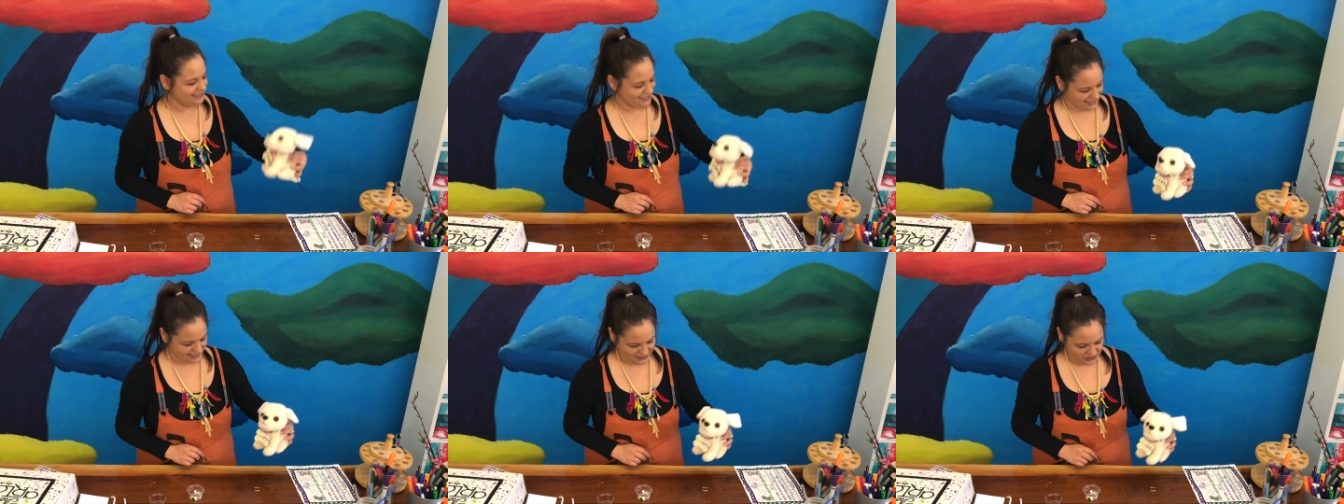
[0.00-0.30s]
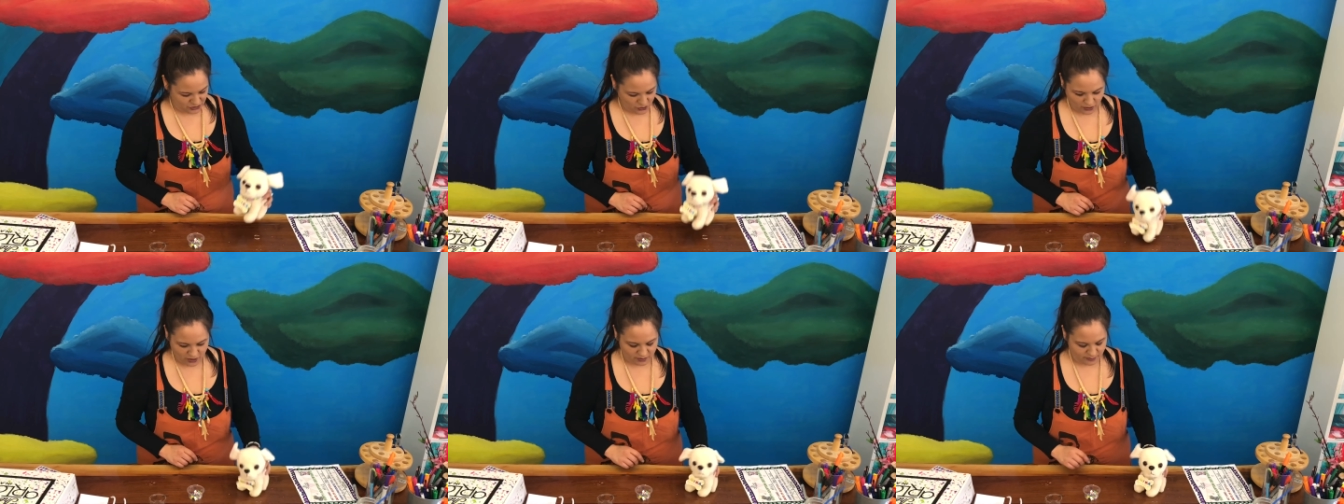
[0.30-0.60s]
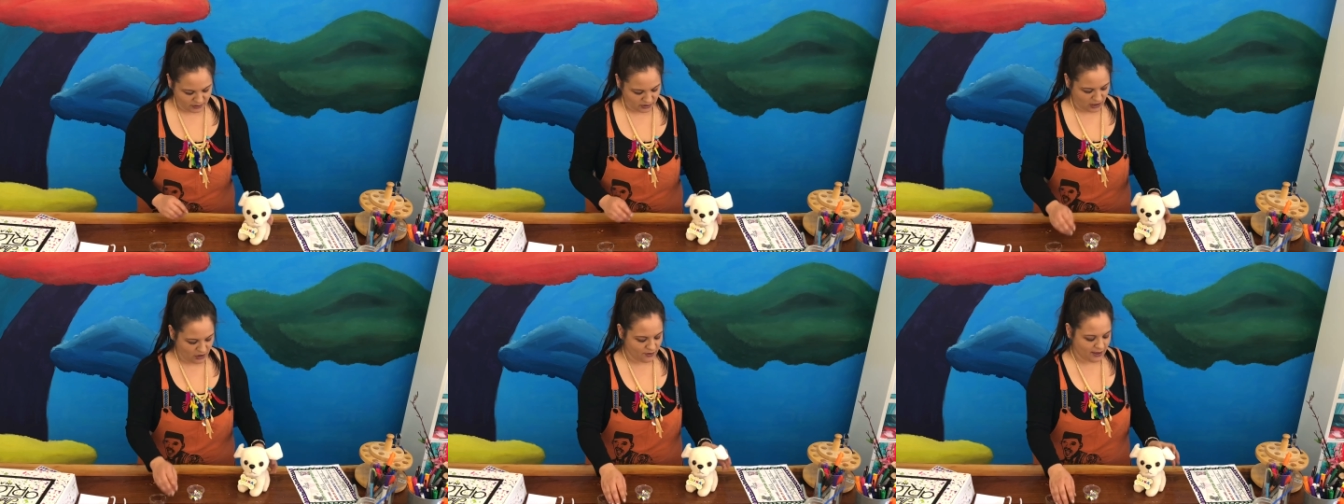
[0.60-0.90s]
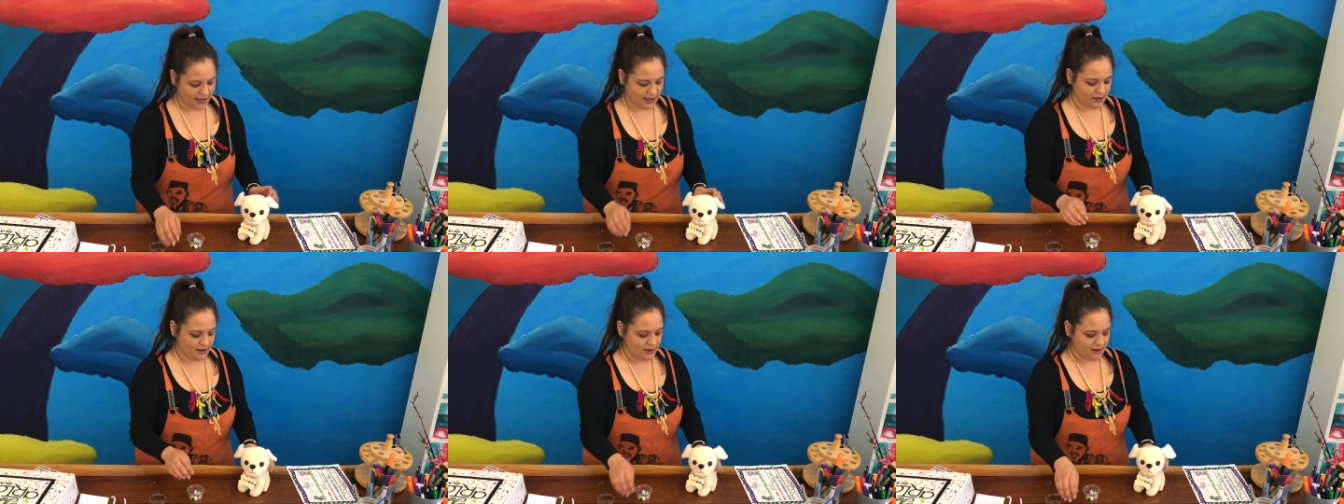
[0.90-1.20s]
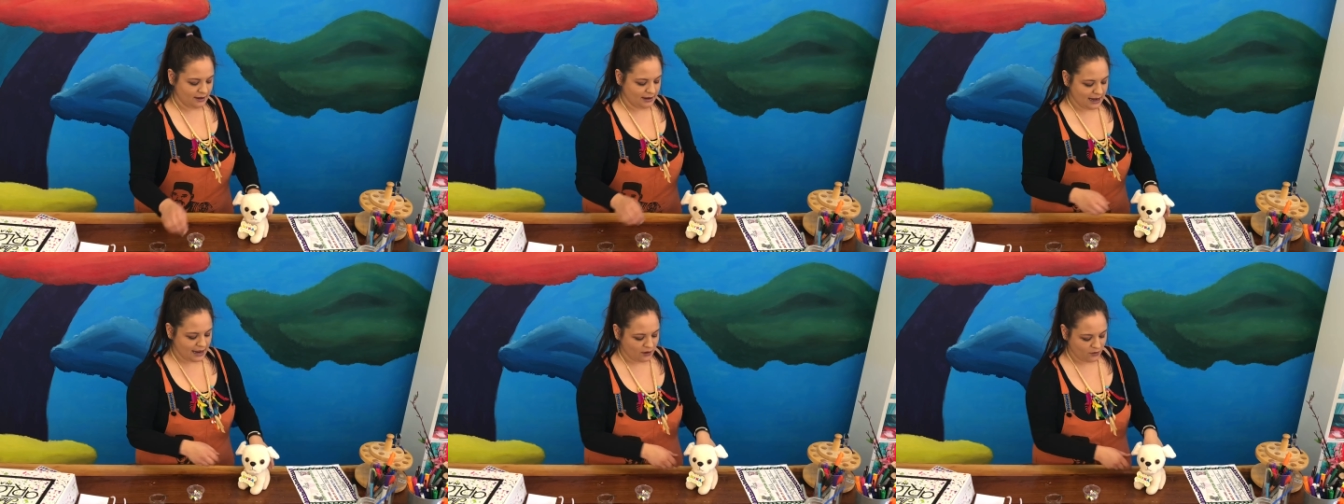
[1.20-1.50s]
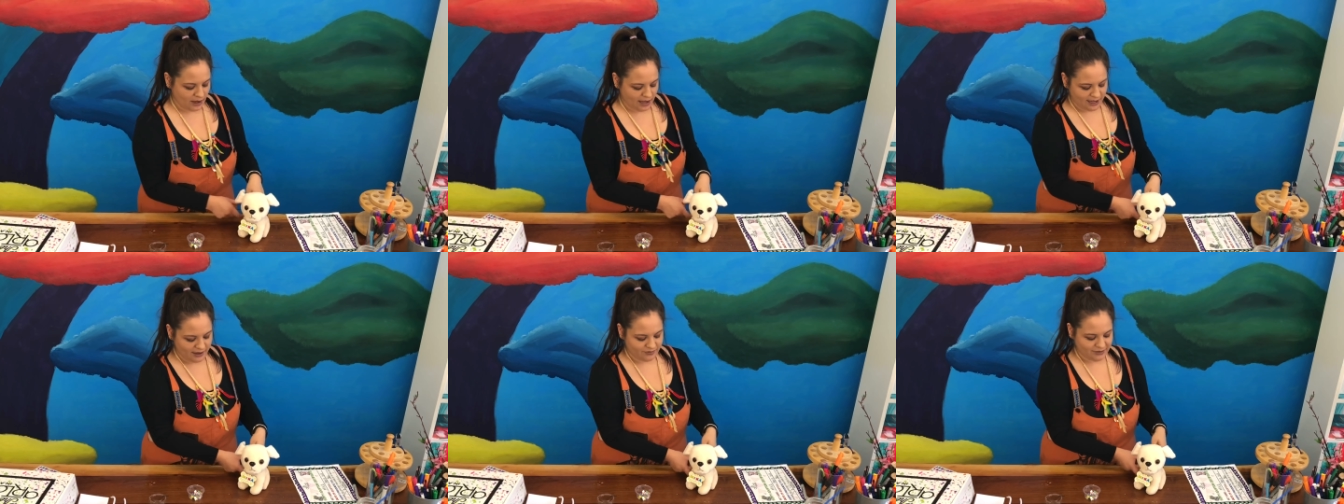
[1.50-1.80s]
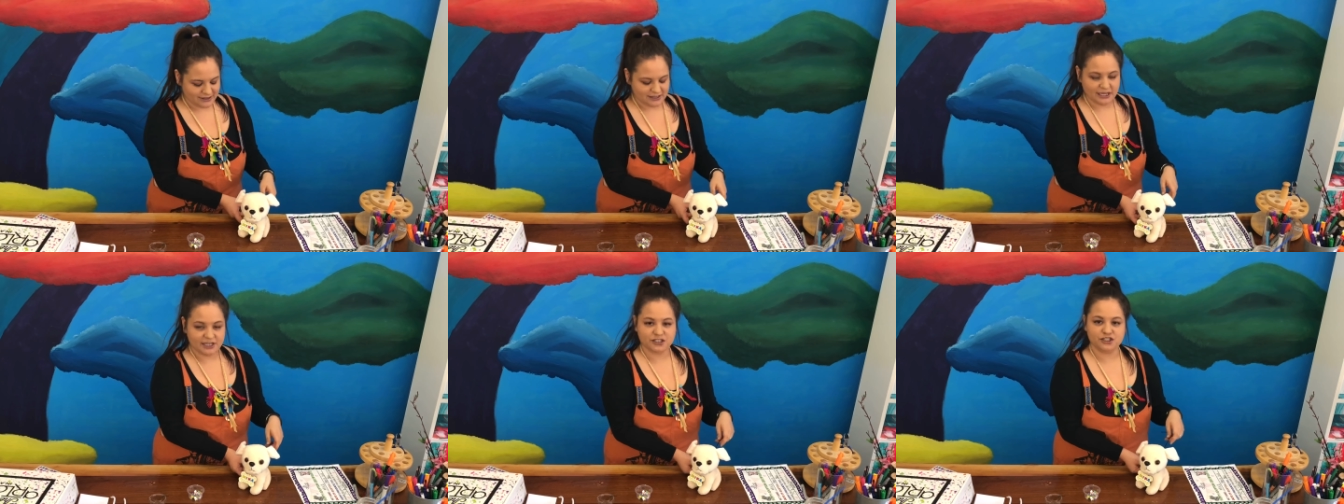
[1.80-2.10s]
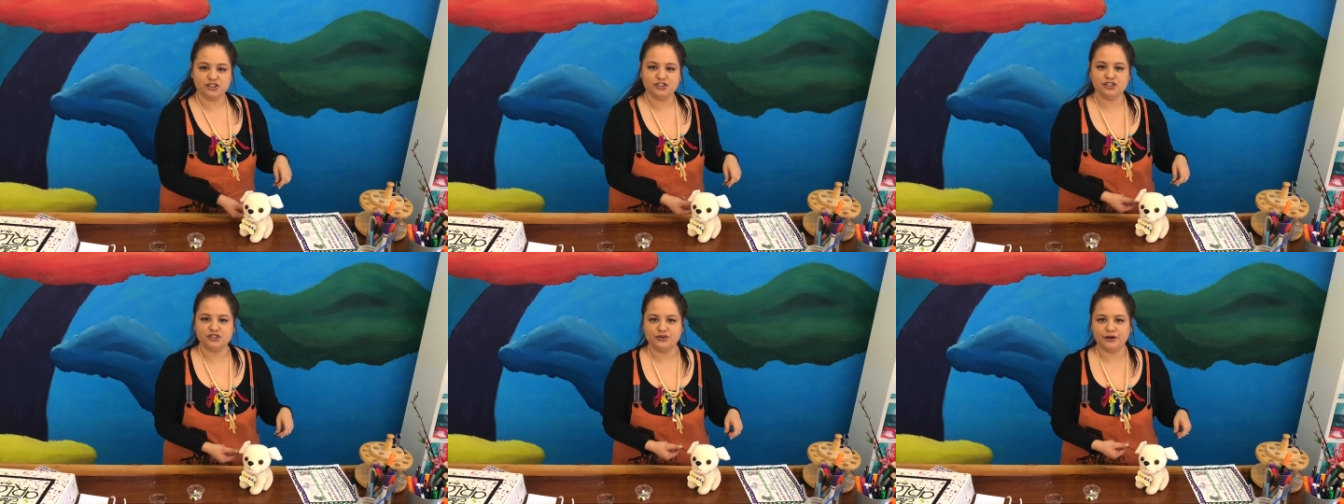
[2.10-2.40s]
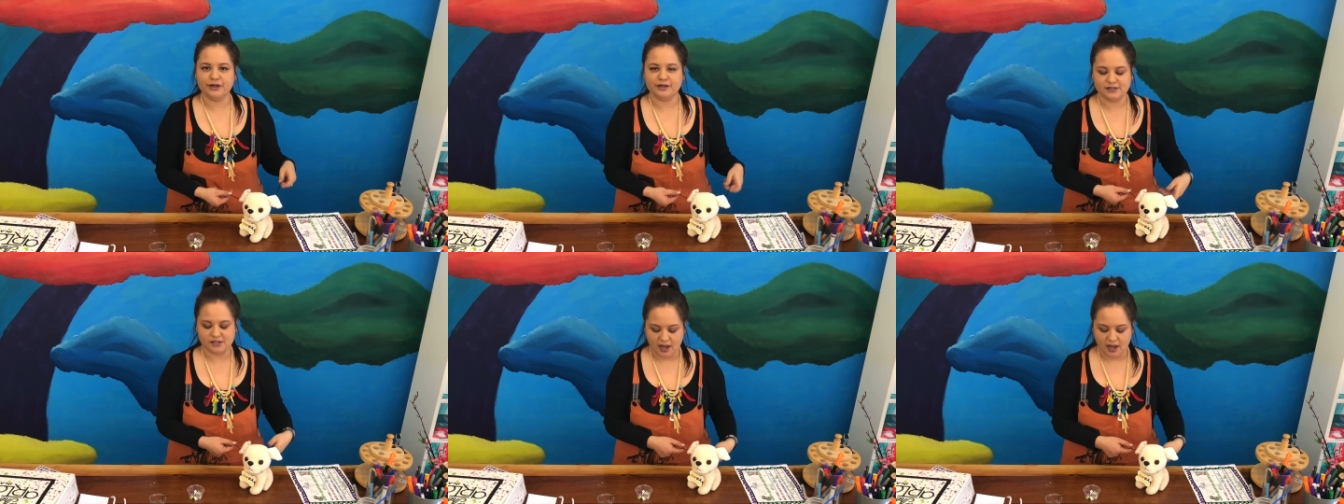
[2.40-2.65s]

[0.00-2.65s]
Adorable. Okay, now I have these extra strings.